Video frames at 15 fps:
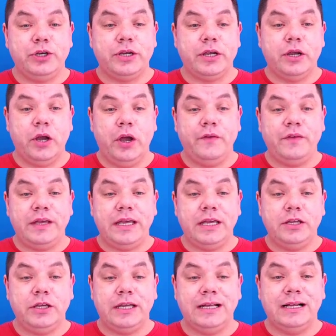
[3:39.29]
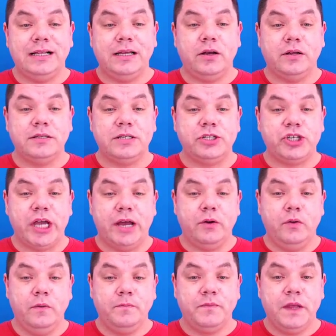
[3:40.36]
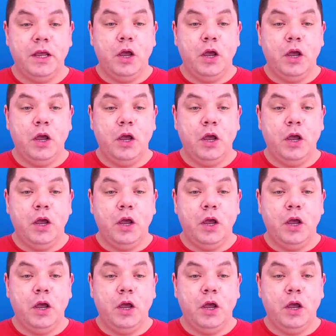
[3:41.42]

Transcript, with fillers: you can go over here and you can click onto channel.